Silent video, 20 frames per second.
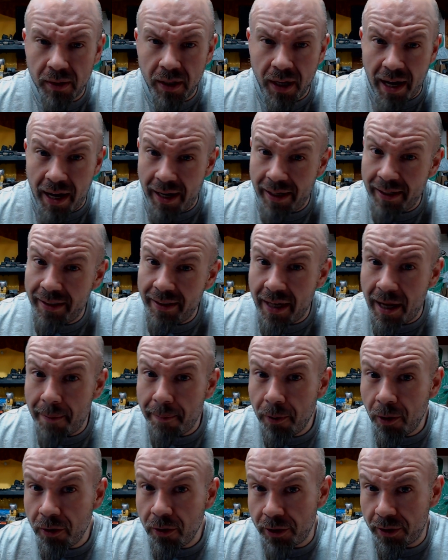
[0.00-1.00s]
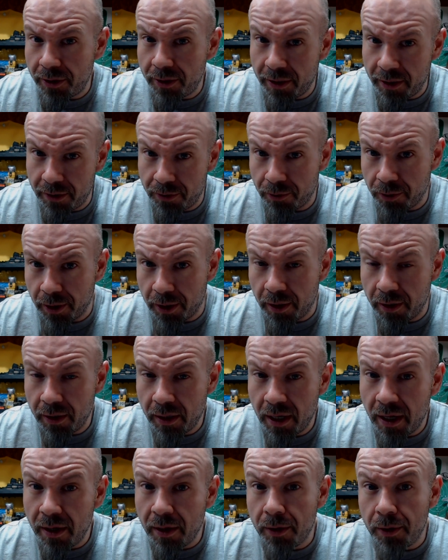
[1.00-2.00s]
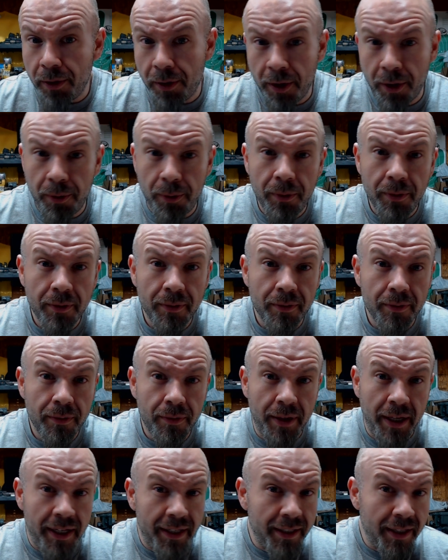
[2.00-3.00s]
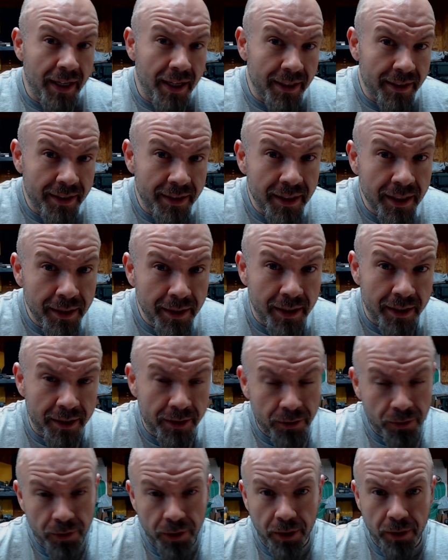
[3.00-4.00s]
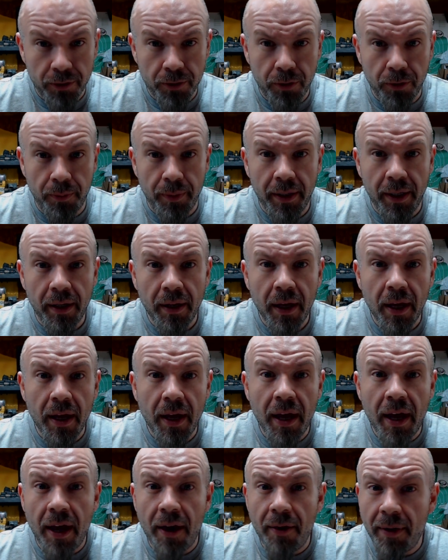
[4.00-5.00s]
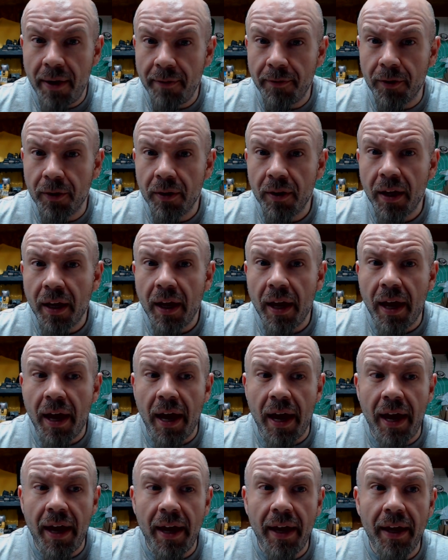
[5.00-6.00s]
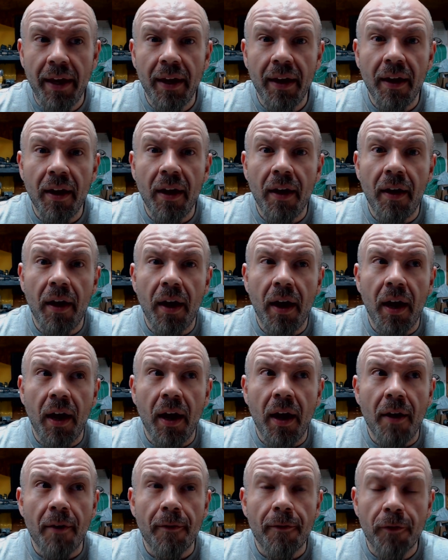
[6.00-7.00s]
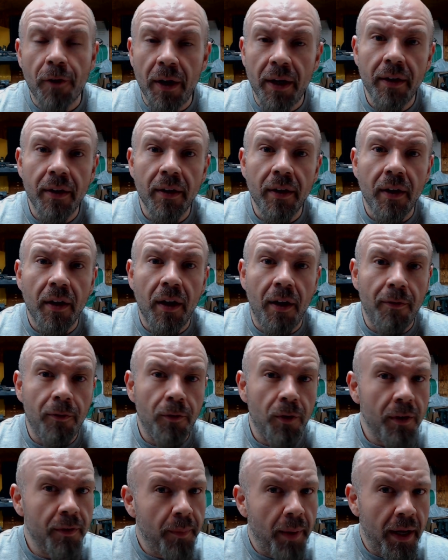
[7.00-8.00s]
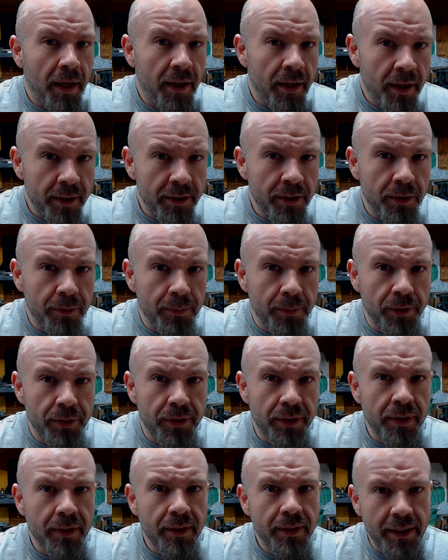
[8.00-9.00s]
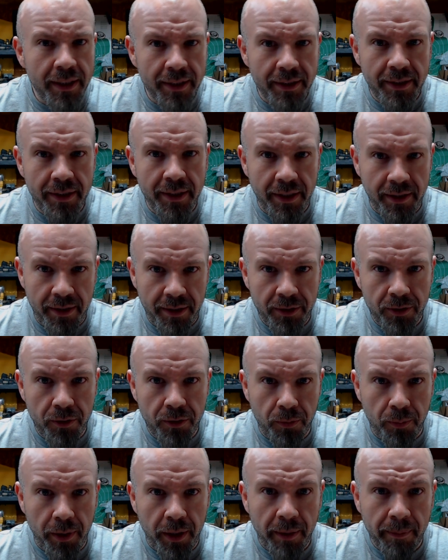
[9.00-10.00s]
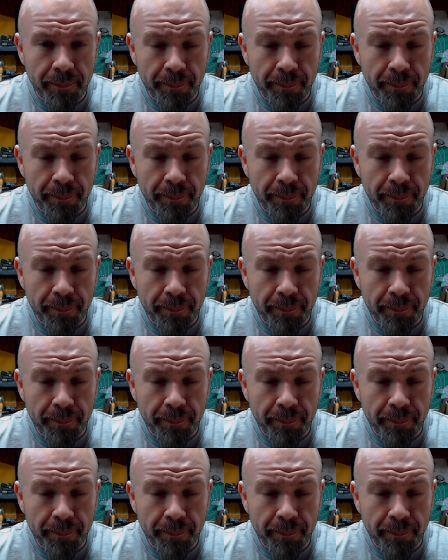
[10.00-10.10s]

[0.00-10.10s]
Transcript: I did not purchase this trigger. No, they did not send this trigger to me. However, a friend of one of my customers did send this to me.